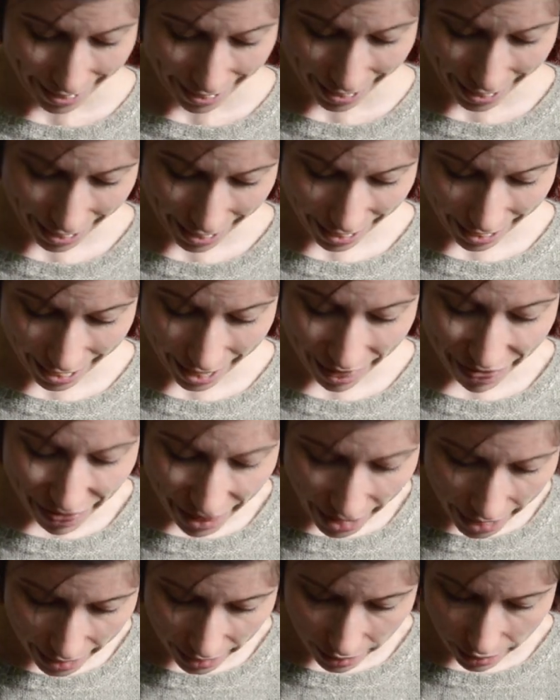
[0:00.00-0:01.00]
And
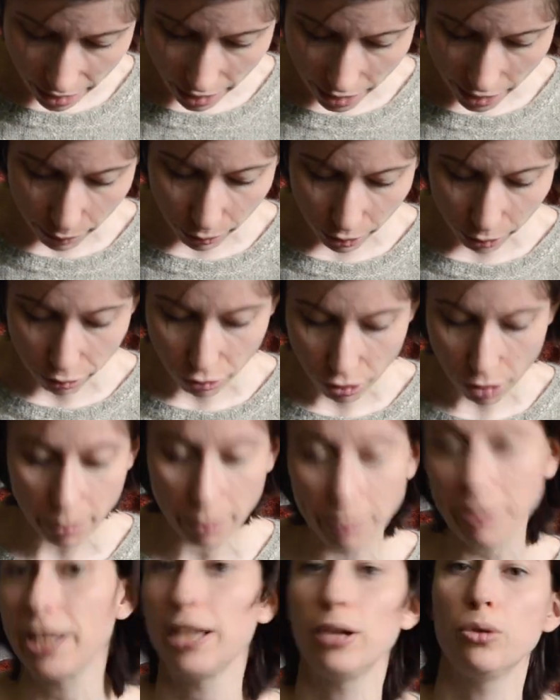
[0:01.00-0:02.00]
then I will probably